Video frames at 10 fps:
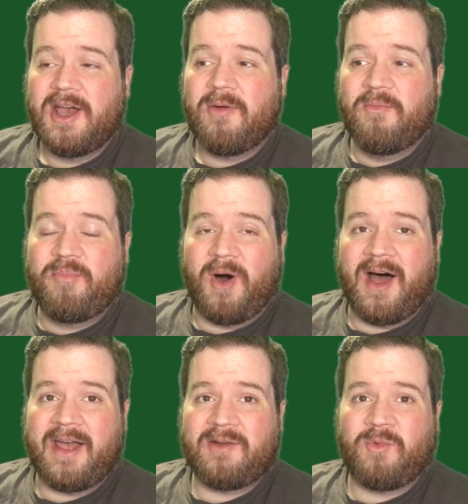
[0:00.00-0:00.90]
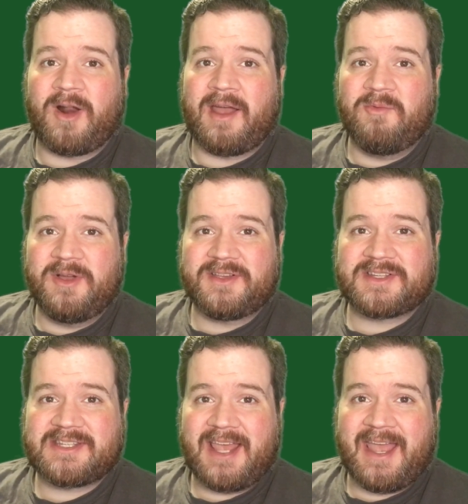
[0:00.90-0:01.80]
But what I will
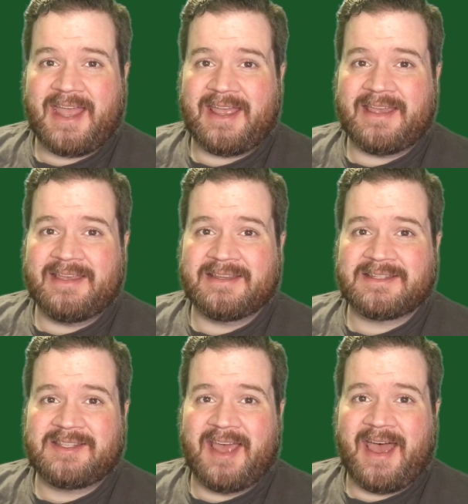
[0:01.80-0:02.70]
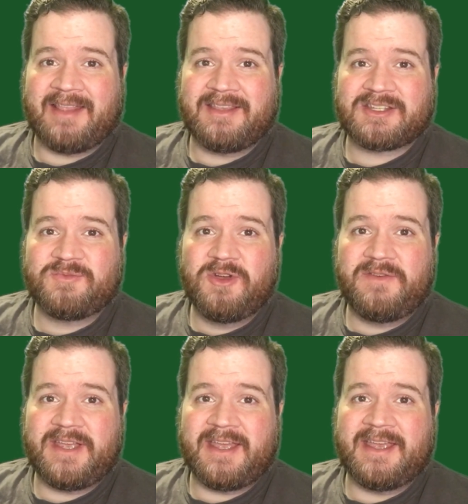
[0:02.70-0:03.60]
say is that this
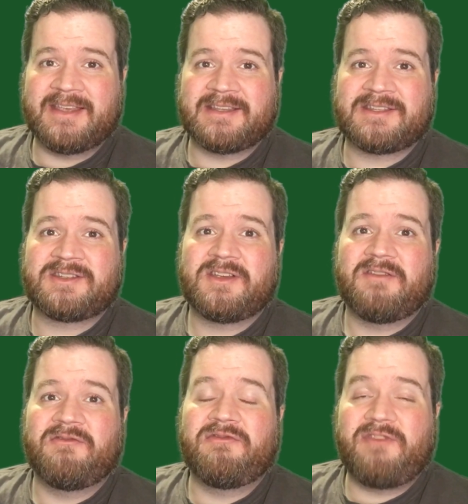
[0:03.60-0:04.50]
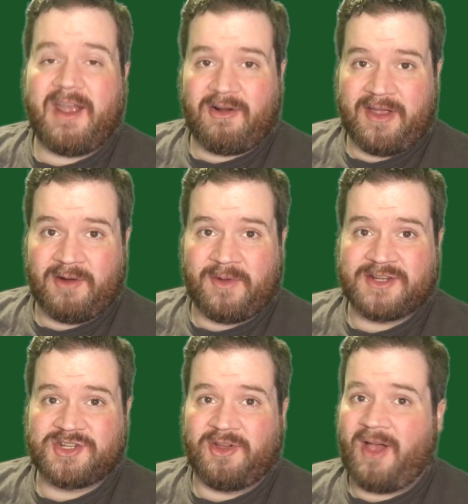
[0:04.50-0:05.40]
movie is very
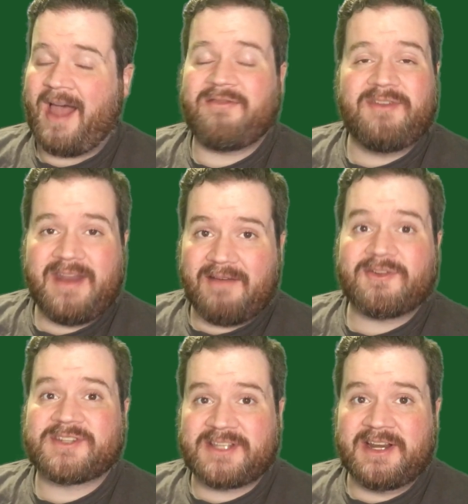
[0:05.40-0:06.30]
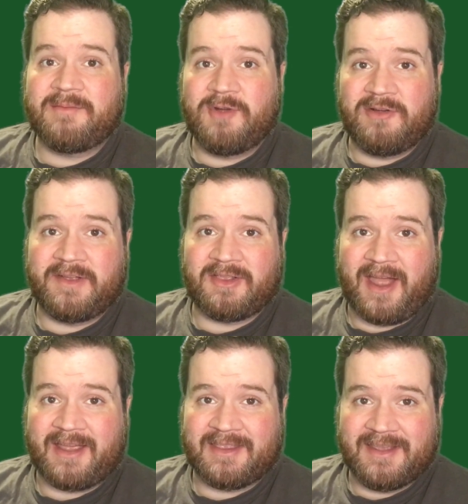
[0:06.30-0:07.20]
original. I've never seen a movie
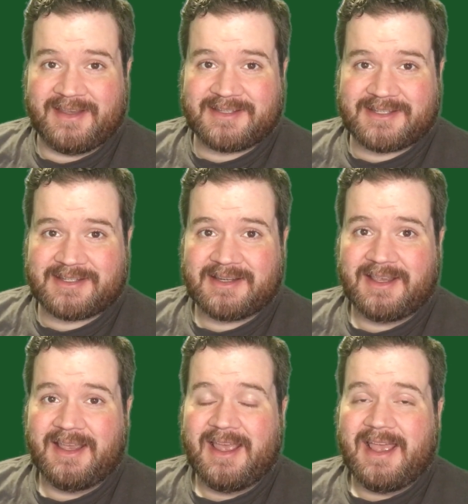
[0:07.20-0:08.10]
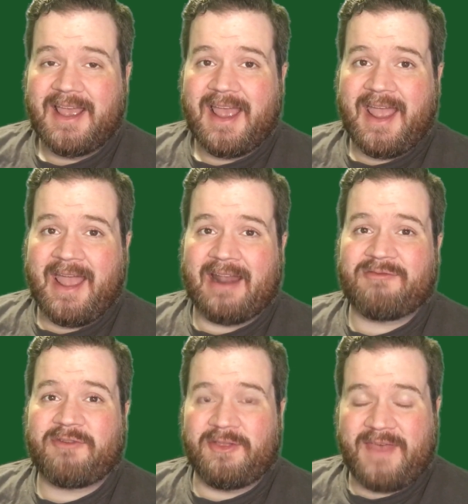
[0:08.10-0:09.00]
like this.
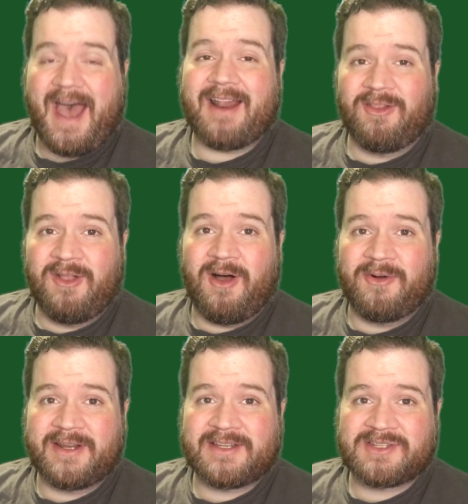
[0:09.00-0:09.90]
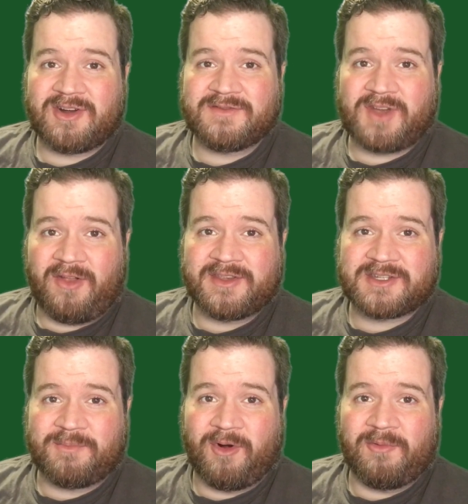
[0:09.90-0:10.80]
And for that alone, it deserves all the
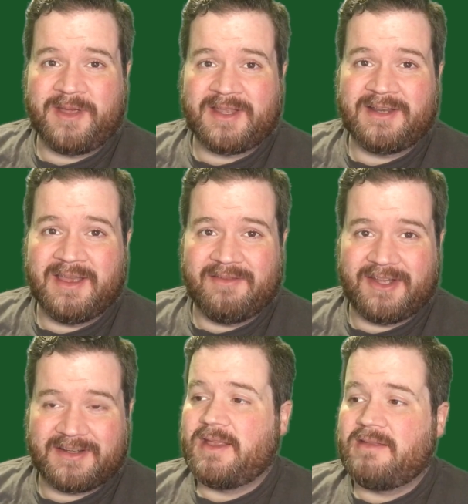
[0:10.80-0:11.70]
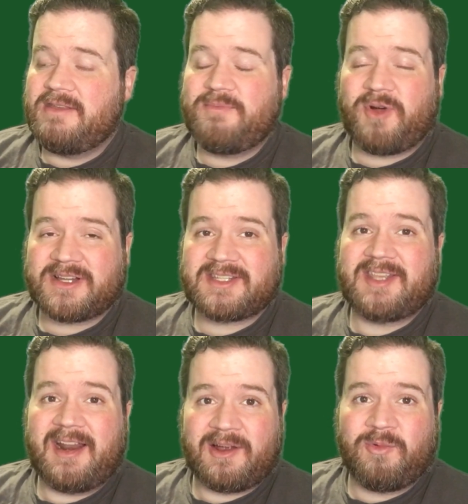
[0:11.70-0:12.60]
support we can give it. The
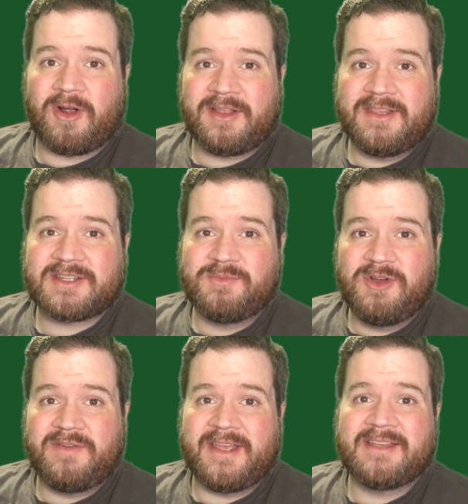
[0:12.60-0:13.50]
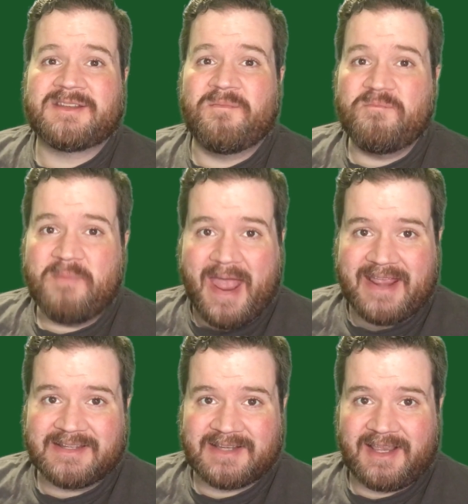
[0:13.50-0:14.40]
prosthetic work in this movie is
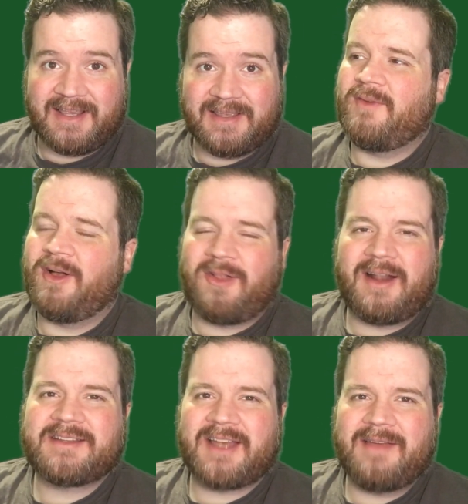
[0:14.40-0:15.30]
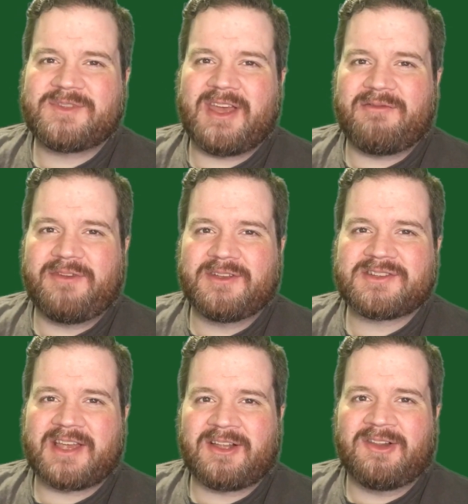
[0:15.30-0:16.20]
amazing. A lot of times that feels
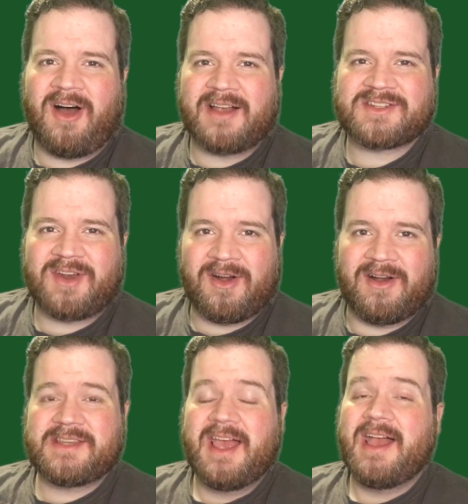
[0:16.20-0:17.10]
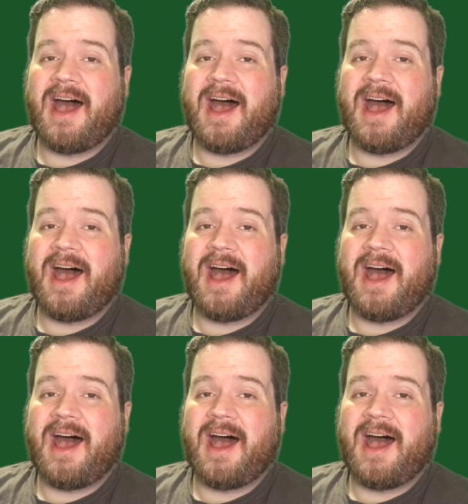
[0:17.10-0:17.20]
like a lost art.